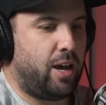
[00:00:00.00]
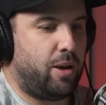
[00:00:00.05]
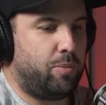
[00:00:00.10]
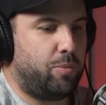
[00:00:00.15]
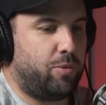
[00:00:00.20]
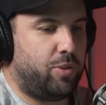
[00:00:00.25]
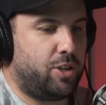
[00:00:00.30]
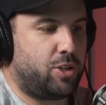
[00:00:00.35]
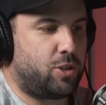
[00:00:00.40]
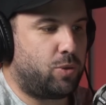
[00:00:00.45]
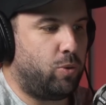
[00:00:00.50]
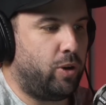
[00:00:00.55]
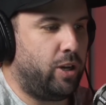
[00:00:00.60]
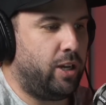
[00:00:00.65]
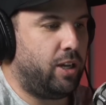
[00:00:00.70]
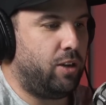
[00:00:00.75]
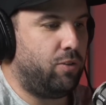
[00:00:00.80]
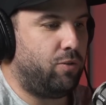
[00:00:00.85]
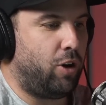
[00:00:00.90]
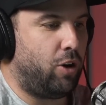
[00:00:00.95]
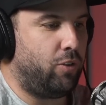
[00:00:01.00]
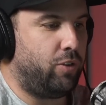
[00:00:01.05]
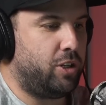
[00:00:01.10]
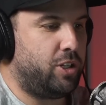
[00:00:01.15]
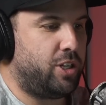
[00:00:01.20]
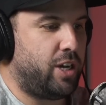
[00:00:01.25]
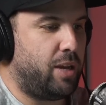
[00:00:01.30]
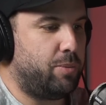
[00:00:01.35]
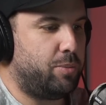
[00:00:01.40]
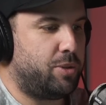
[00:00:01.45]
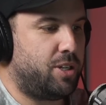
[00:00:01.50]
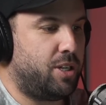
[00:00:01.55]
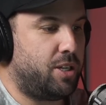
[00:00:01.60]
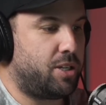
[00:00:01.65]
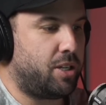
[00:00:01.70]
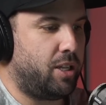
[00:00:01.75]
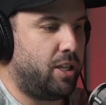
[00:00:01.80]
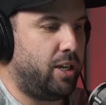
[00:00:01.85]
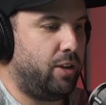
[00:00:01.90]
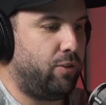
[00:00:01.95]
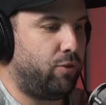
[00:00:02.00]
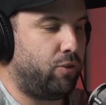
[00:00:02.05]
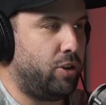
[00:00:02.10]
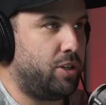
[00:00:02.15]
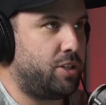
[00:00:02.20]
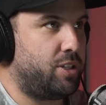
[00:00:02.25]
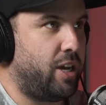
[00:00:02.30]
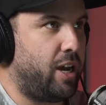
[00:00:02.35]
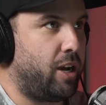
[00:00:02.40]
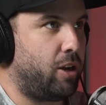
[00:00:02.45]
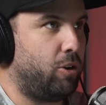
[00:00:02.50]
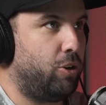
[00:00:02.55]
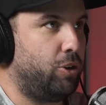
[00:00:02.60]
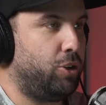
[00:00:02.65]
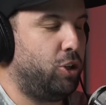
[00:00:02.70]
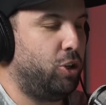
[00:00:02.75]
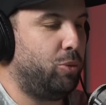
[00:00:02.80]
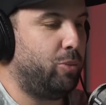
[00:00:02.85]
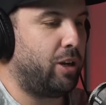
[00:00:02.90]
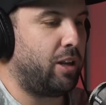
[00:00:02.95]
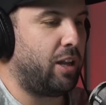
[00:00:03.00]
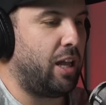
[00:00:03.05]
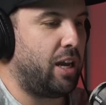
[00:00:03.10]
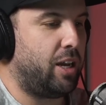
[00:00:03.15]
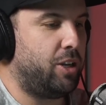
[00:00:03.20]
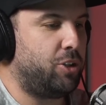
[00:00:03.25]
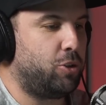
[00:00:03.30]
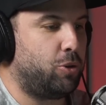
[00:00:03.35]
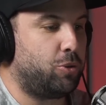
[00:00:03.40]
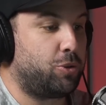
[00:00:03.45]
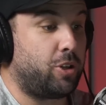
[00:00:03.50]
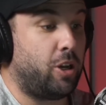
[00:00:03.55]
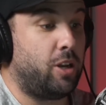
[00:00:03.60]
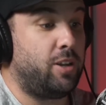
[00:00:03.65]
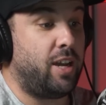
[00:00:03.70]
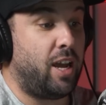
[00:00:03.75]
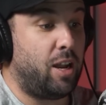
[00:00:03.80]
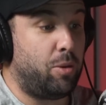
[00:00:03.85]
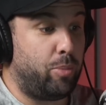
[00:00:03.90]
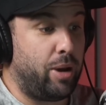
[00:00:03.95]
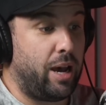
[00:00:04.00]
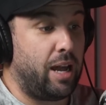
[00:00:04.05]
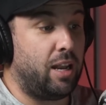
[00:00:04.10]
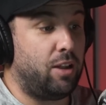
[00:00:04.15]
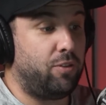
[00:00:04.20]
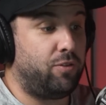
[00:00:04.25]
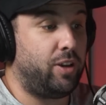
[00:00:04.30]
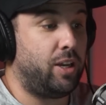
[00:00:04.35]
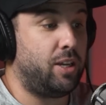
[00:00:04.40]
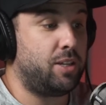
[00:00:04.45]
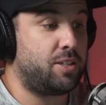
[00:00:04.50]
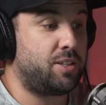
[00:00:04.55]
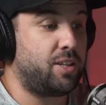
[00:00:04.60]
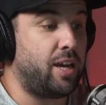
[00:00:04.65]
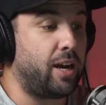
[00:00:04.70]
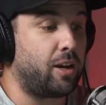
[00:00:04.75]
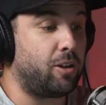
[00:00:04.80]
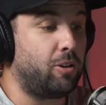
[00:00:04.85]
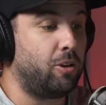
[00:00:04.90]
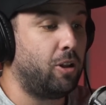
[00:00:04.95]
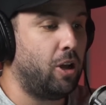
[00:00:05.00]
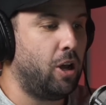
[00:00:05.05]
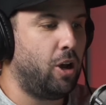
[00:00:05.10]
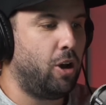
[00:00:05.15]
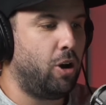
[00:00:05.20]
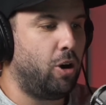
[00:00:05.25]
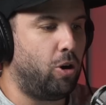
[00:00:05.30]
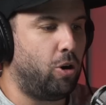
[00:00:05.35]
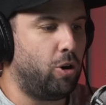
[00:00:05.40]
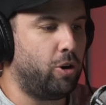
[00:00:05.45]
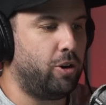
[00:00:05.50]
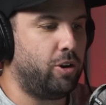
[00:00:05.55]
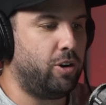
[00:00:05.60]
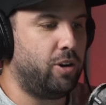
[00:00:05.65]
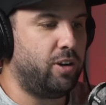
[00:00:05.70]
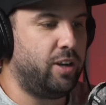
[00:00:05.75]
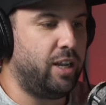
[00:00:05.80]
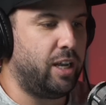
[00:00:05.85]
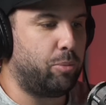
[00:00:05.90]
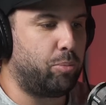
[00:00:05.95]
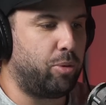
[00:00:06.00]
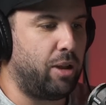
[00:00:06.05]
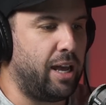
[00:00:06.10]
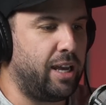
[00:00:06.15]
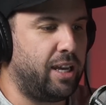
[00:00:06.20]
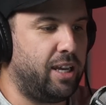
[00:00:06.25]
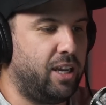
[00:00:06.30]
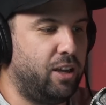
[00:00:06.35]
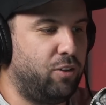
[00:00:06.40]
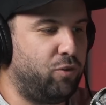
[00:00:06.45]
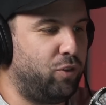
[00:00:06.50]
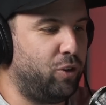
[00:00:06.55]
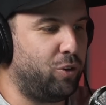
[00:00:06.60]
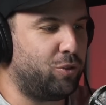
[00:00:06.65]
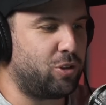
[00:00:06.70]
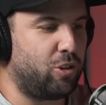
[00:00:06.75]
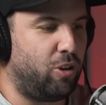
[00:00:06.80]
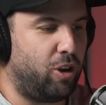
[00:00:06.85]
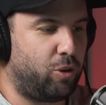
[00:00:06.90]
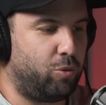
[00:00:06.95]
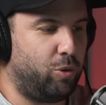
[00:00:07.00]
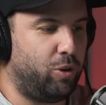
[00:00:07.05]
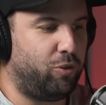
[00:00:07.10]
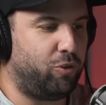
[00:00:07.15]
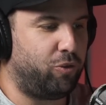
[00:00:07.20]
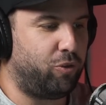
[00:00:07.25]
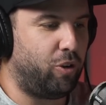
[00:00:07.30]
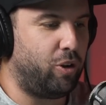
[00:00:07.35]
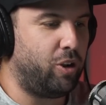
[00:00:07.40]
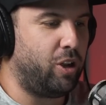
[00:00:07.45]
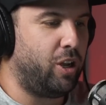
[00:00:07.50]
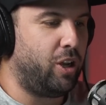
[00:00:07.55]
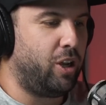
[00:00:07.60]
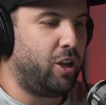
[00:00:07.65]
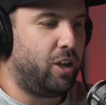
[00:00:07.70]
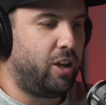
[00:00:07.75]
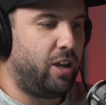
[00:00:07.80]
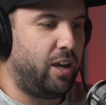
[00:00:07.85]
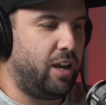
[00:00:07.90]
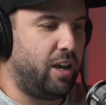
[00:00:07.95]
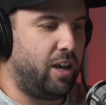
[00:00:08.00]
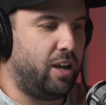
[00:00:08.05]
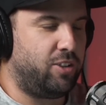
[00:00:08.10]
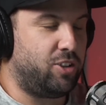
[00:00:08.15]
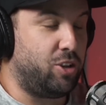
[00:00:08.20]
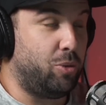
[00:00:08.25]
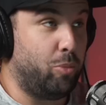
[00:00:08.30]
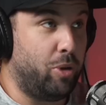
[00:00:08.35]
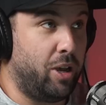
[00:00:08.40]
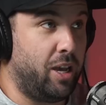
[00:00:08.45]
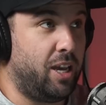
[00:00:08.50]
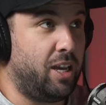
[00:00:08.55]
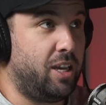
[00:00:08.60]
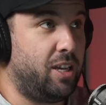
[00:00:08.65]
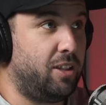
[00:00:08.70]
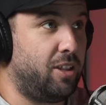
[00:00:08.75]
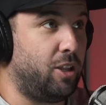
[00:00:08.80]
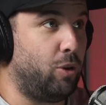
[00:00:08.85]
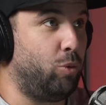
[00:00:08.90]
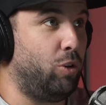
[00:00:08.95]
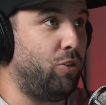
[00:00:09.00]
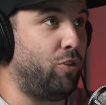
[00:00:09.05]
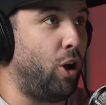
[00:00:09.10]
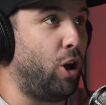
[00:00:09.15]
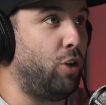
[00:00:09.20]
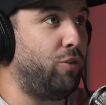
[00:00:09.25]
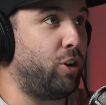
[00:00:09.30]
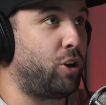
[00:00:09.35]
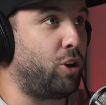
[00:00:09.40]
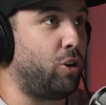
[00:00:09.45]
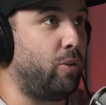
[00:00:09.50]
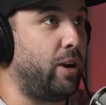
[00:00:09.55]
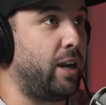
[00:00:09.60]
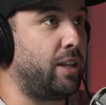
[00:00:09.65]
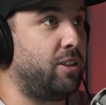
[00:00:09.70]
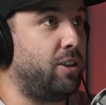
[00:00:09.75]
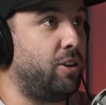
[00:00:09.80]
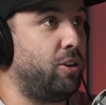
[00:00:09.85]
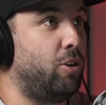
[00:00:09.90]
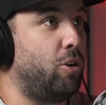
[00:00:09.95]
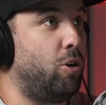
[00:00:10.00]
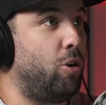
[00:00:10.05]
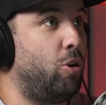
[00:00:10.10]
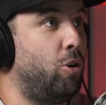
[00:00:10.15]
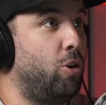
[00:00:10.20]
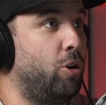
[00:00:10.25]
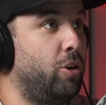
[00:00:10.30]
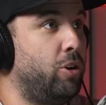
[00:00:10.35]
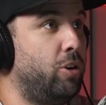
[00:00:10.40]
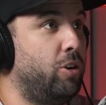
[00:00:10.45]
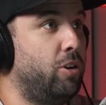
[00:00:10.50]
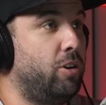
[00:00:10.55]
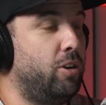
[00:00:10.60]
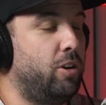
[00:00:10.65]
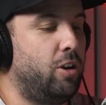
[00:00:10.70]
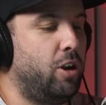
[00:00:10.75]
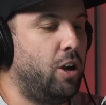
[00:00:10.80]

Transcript: this week involving James Sicily for his tackle on Hugh McCluggage, also Dan Butler for his tackle on Nick Blakey. It feels like we've overcorrected on.